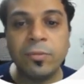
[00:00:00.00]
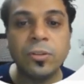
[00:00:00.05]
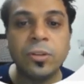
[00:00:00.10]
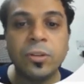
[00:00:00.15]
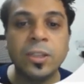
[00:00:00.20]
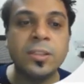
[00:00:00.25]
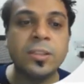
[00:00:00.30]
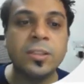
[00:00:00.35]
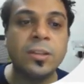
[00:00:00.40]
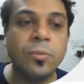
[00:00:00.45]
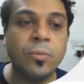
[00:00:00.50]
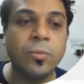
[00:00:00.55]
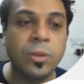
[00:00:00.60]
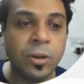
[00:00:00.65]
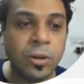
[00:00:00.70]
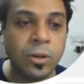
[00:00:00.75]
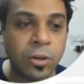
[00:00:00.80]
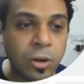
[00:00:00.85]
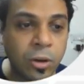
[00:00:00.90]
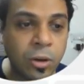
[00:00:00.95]
We'll have to
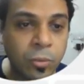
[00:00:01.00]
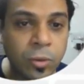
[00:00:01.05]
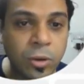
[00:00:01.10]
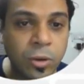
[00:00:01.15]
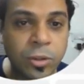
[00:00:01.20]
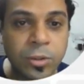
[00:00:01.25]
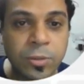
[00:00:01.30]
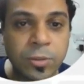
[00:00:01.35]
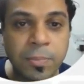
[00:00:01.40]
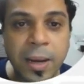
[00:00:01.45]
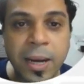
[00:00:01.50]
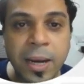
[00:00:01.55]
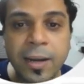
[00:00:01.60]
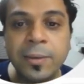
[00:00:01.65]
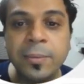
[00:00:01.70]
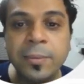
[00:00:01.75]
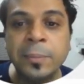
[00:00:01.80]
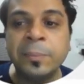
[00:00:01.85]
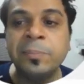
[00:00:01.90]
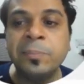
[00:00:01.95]
consider whether or not you want to
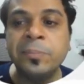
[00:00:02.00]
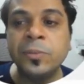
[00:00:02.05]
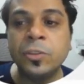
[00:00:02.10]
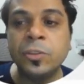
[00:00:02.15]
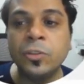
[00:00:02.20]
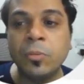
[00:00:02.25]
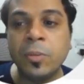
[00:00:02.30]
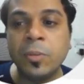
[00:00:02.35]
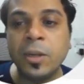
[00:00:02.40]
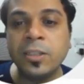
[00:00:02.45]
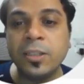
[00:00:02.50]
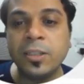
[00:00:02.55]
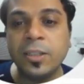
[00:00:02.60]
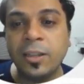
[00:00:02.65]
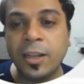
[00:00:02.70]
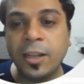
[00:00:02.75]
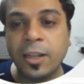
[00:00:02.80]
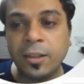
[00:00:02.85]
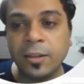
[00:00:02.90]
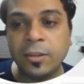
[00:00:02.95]
spend so
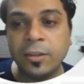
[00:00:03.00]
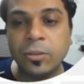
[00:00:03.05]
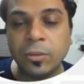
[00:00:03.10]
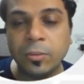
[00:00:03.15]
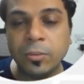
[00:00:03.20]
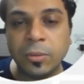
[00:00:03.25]
much in